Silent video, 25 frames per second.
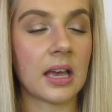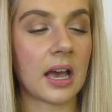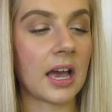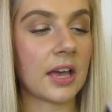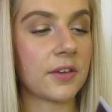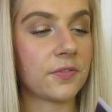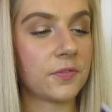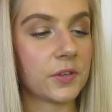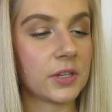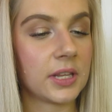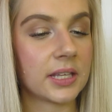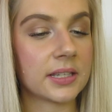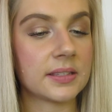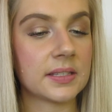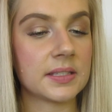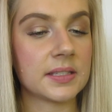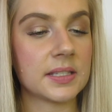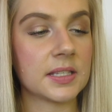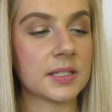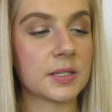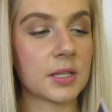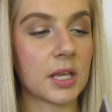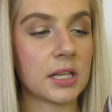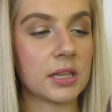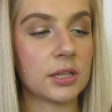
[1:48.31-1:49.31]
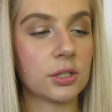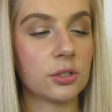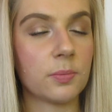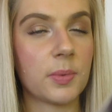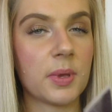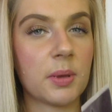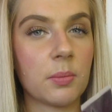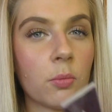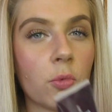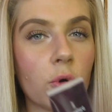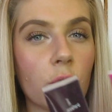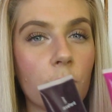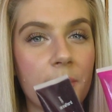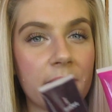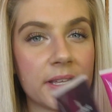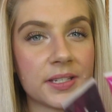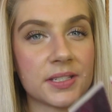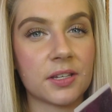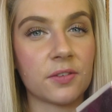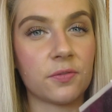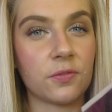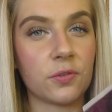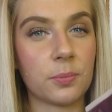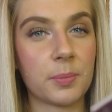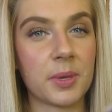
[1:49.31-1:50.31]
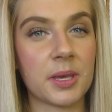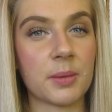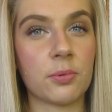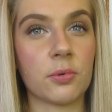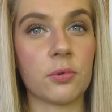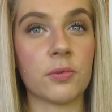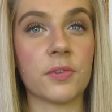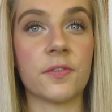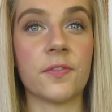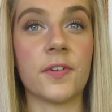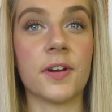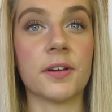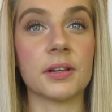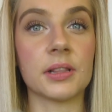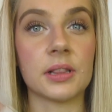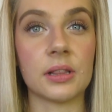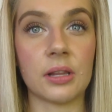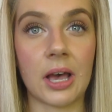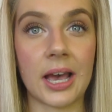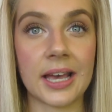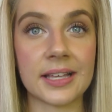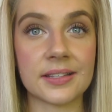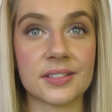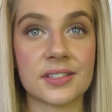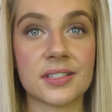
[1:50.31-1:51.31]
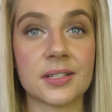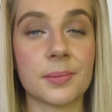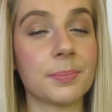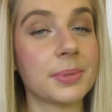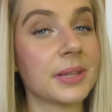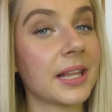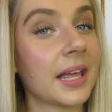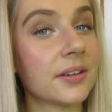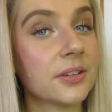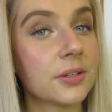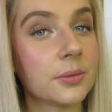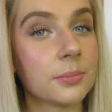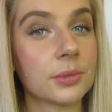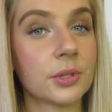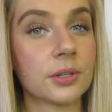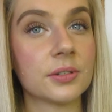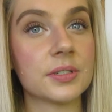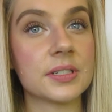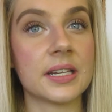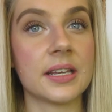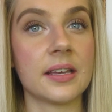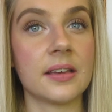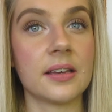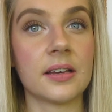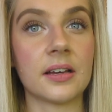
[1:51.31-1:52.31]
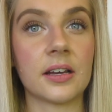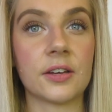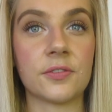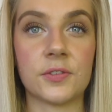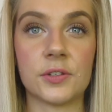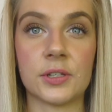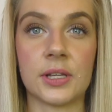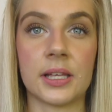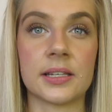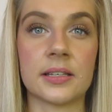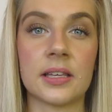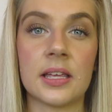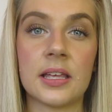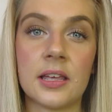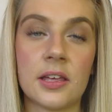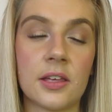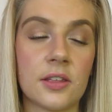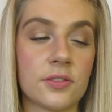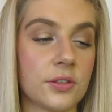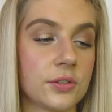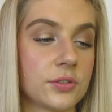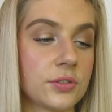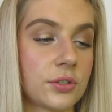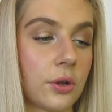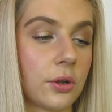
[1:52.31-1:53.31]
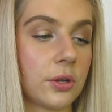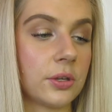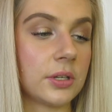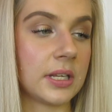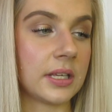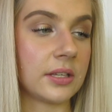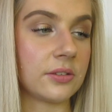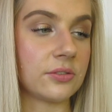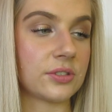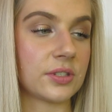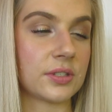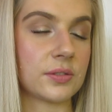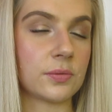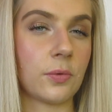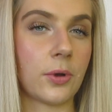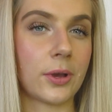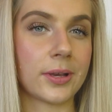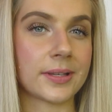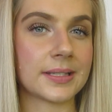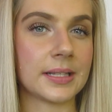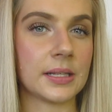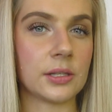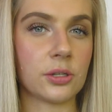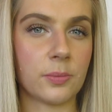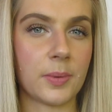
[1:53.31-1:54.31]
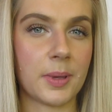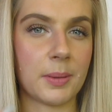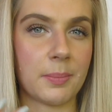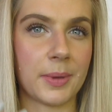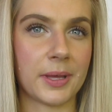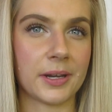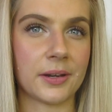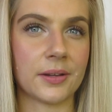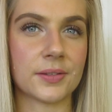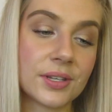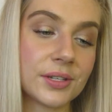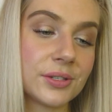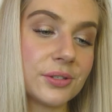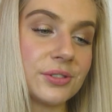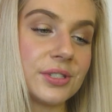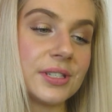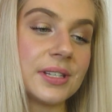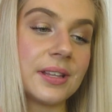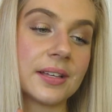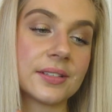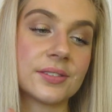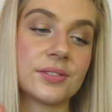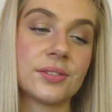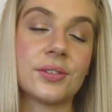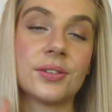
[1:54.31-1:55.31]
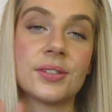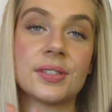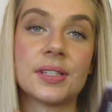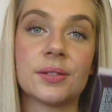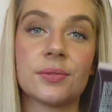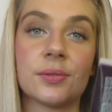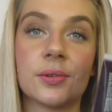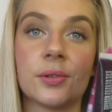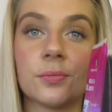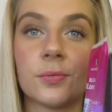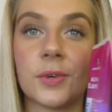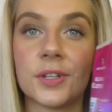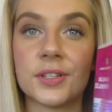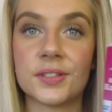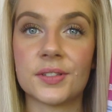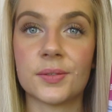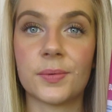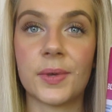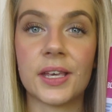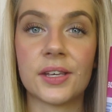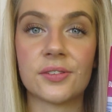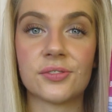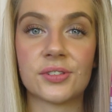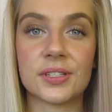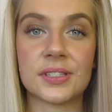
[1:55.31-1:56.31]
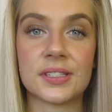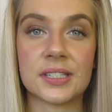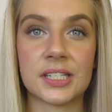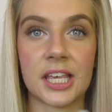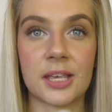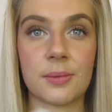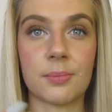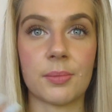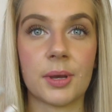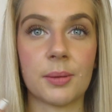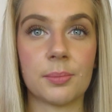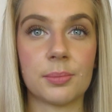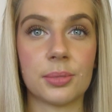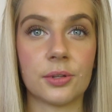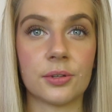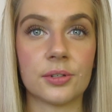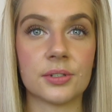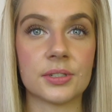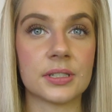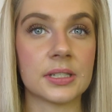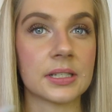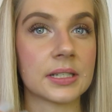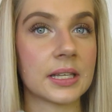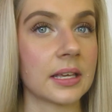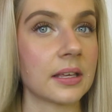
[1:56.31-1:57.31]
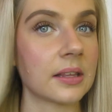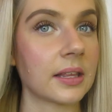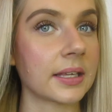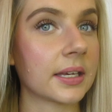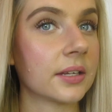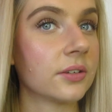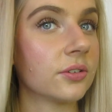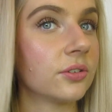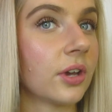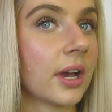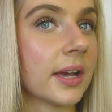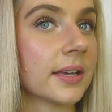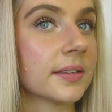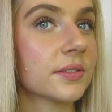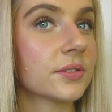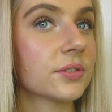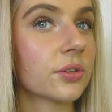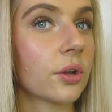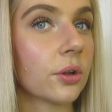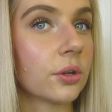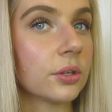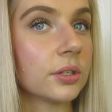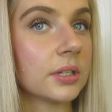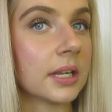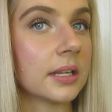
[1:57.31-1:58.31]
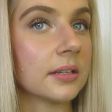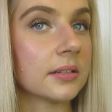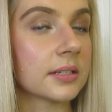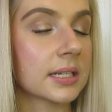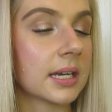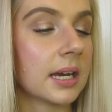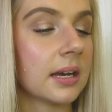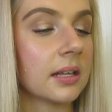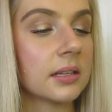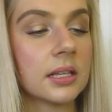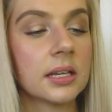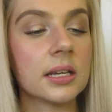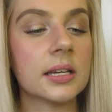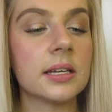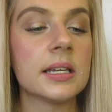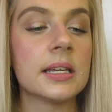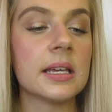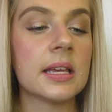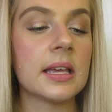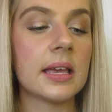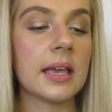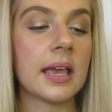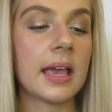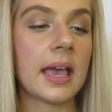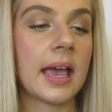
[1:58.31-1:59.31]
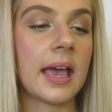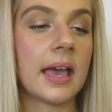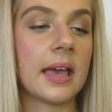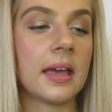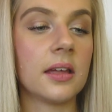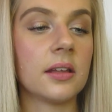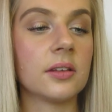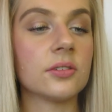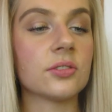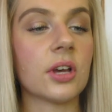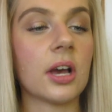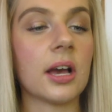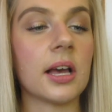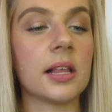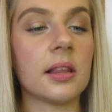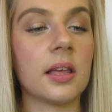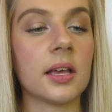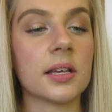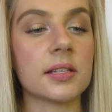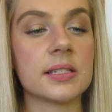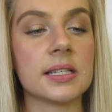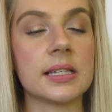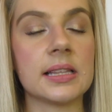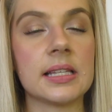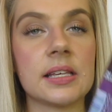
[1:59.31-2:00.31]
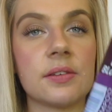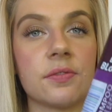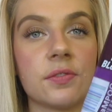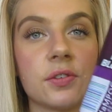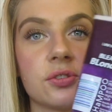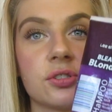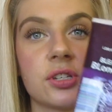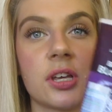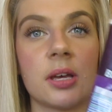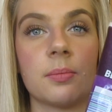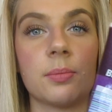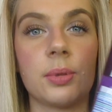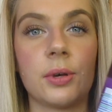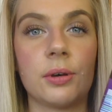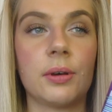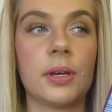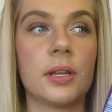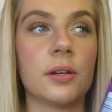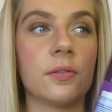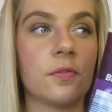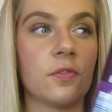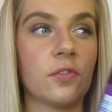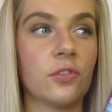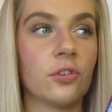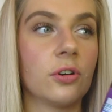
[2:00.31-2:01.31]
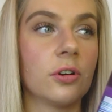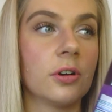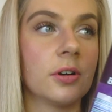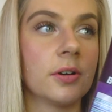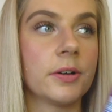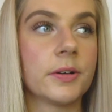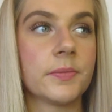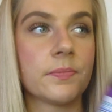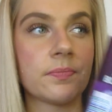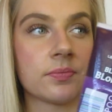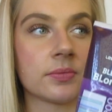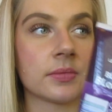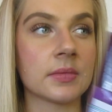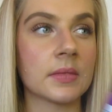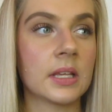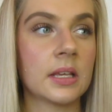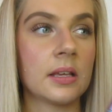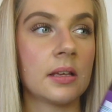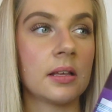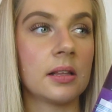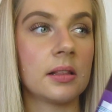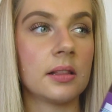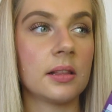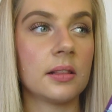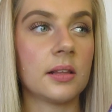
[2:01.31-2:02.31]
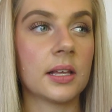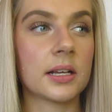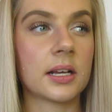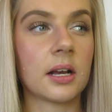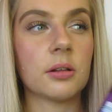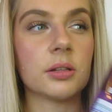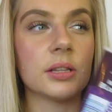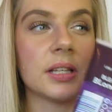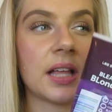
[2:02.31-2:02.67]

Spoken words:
I feel like this is a little bit more better for people with very light to platinum blonde hair. I feel like the toning just works a little bit better. So I usually like to use this one once a week just to keep my blonde looking like a nice tone and color, and I like to leave the shampoo in for, like, I'll